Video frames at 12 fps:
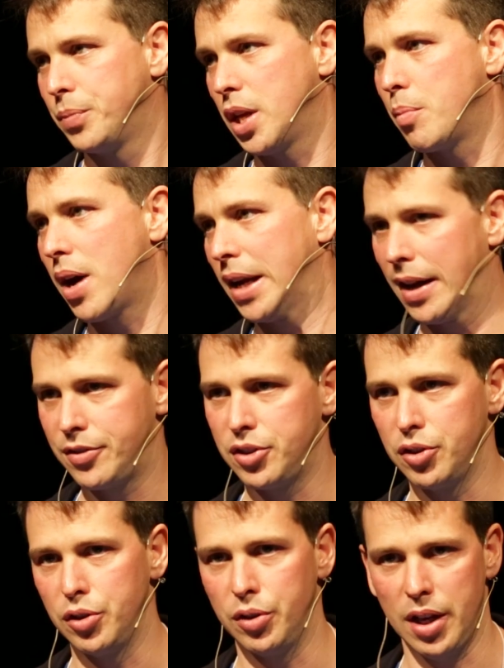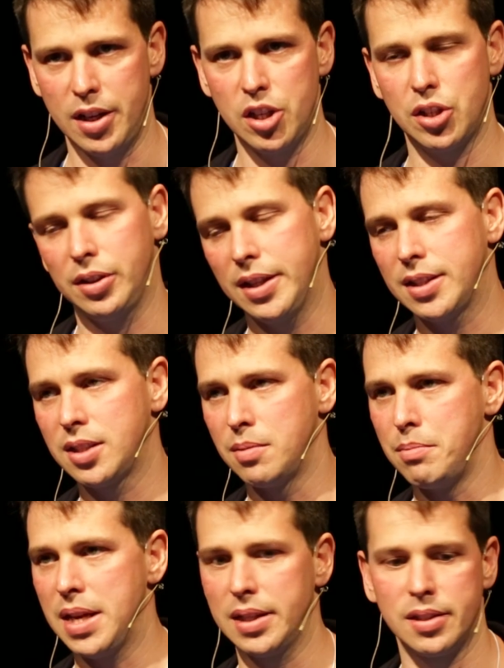They might have to initially
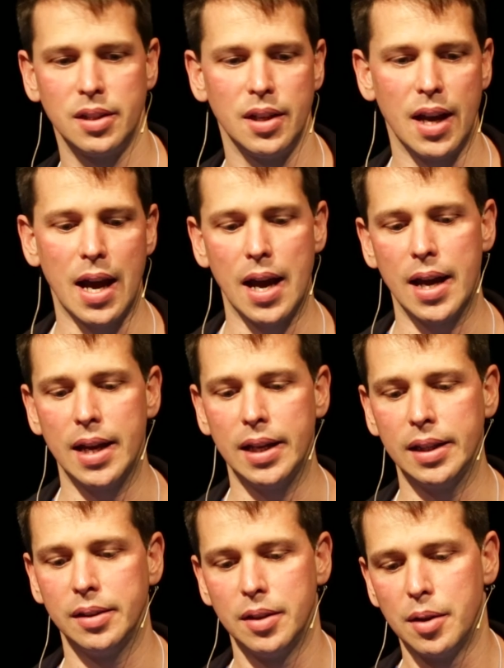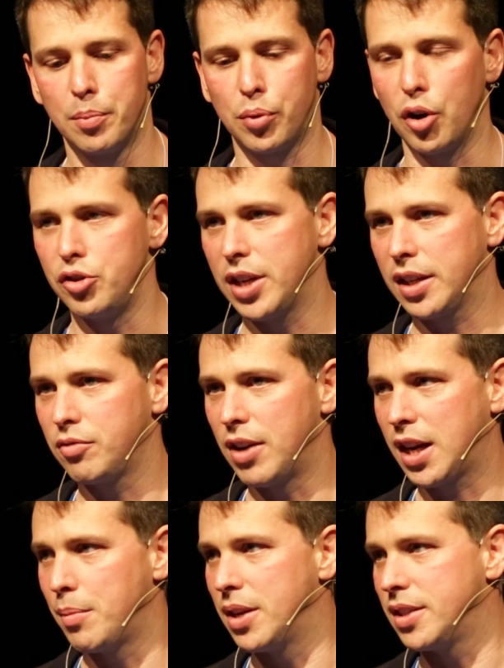submit a project
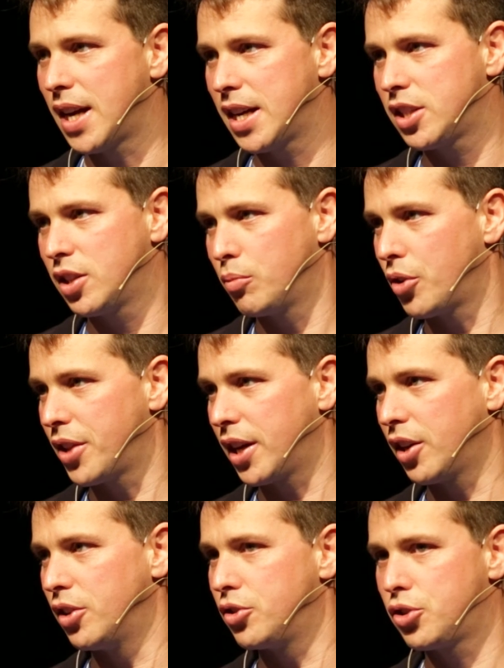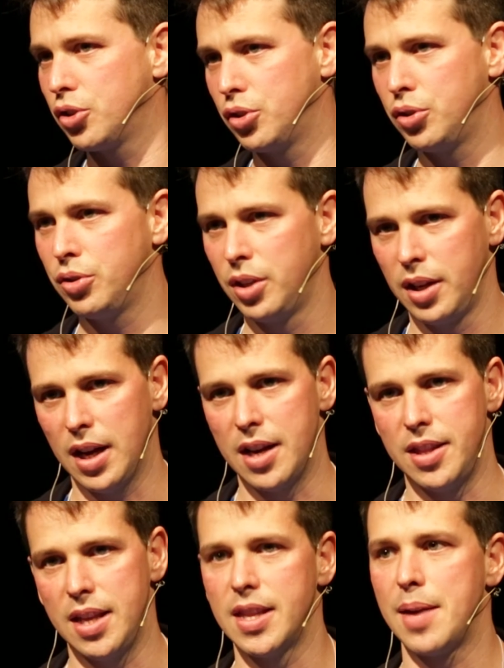recommendation, what they're going to do,
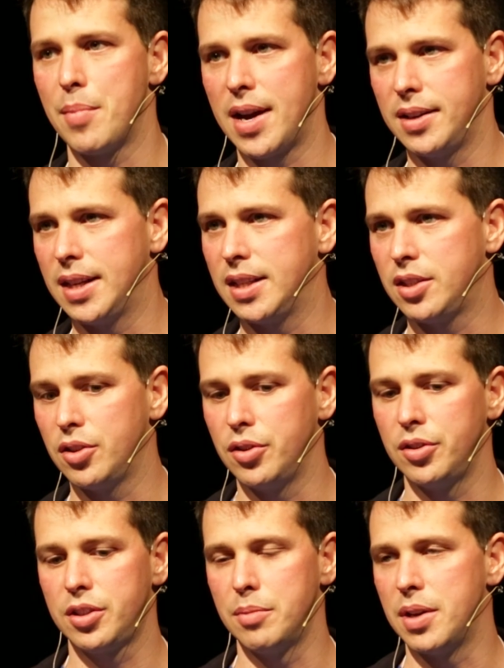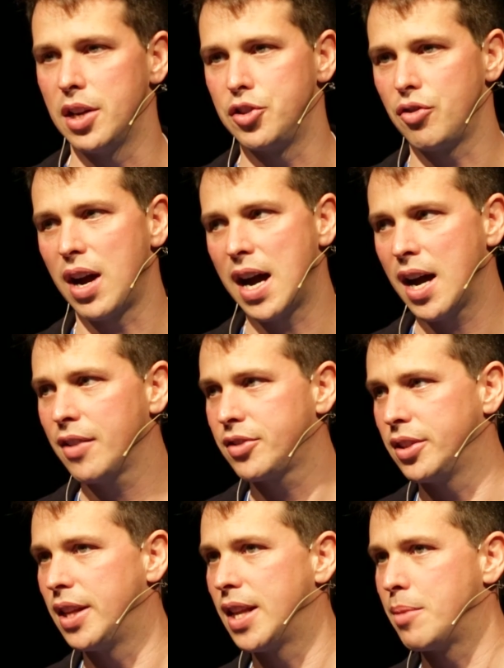and then they might need to submit a draft,
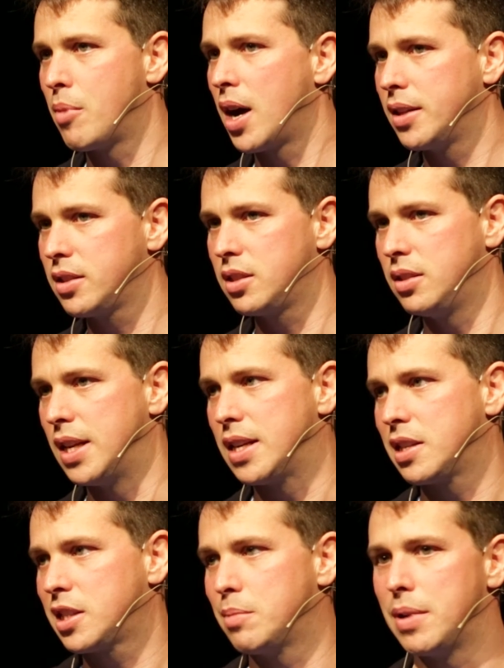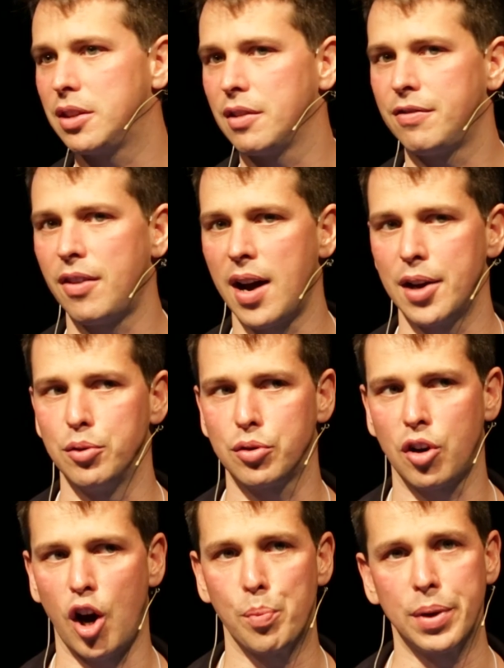and then they might need to submit the final
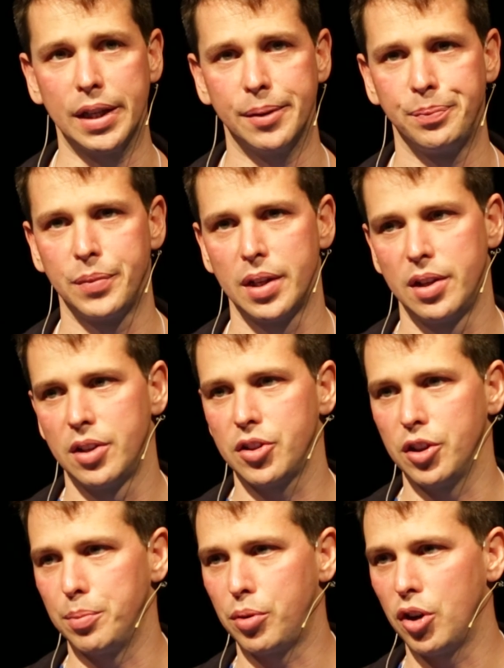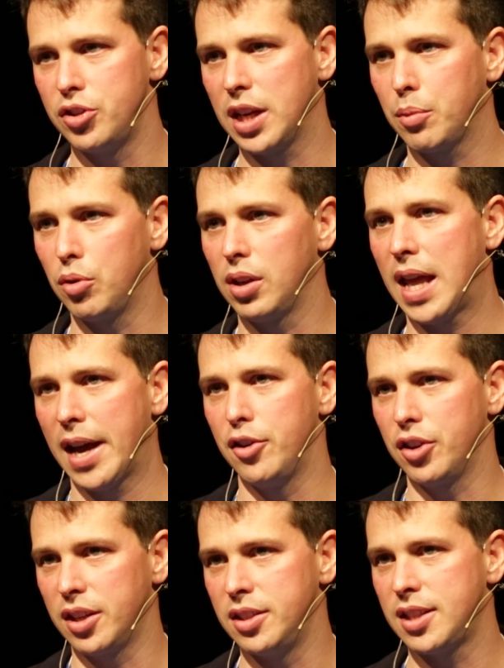copy. So the project will allow you
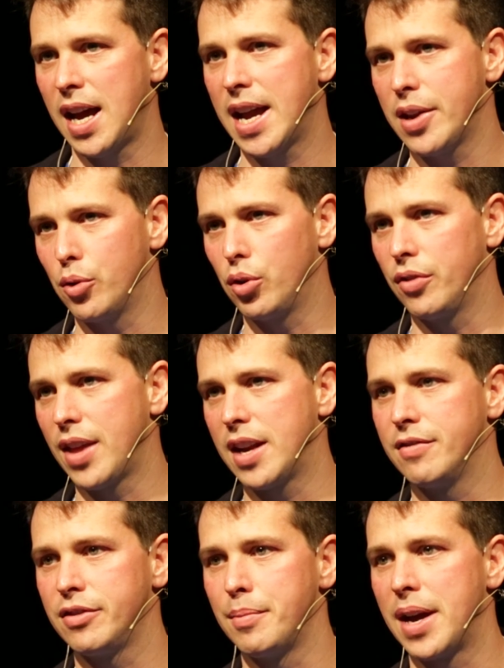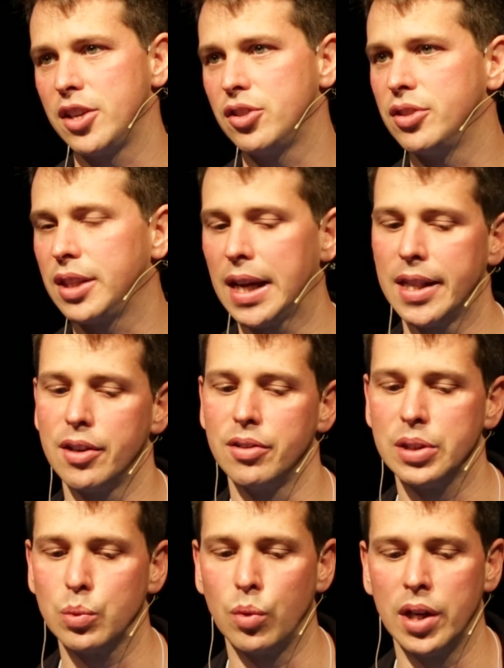to contain all of that information together
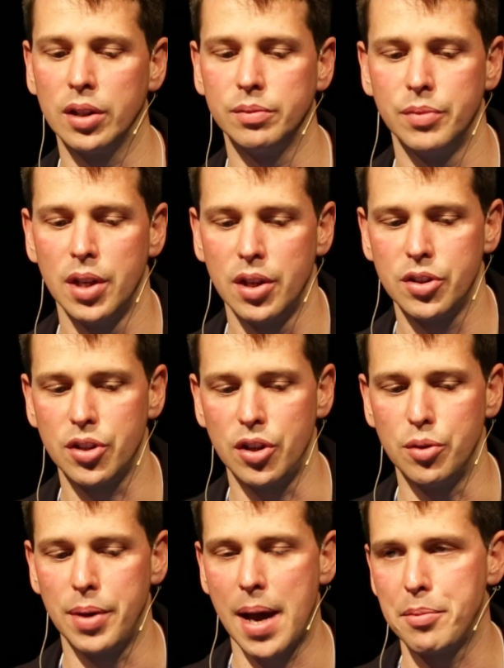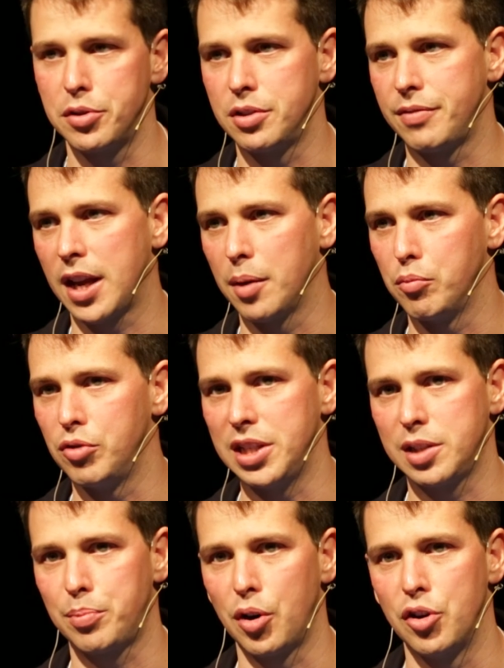as well. So you'll be able to develop
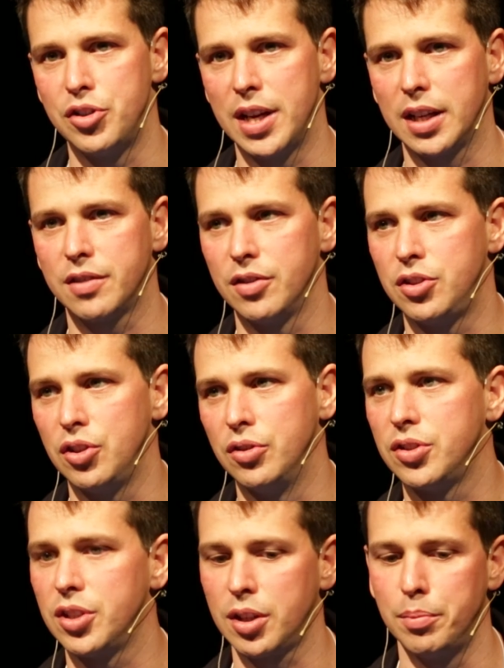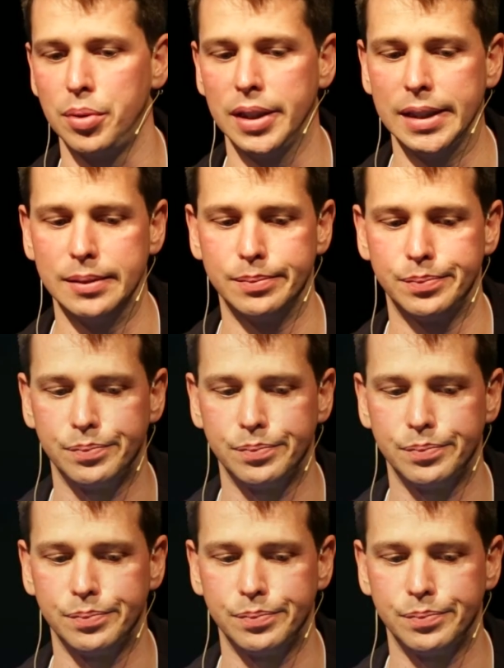rich projects for students to complete.